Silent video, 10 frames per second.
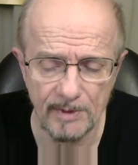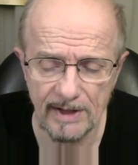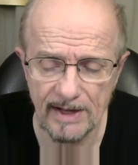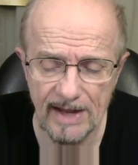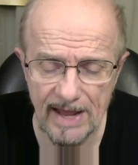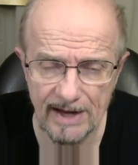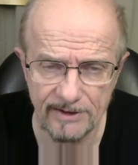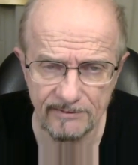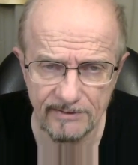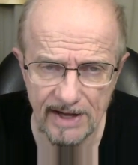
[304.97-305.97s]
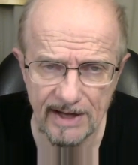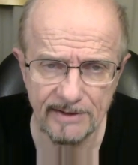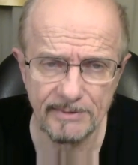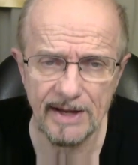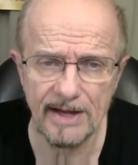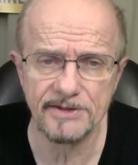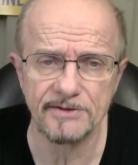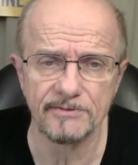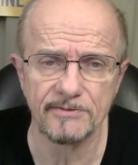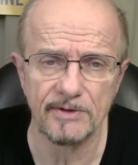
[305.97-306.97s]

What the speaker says: Again, active, not passive,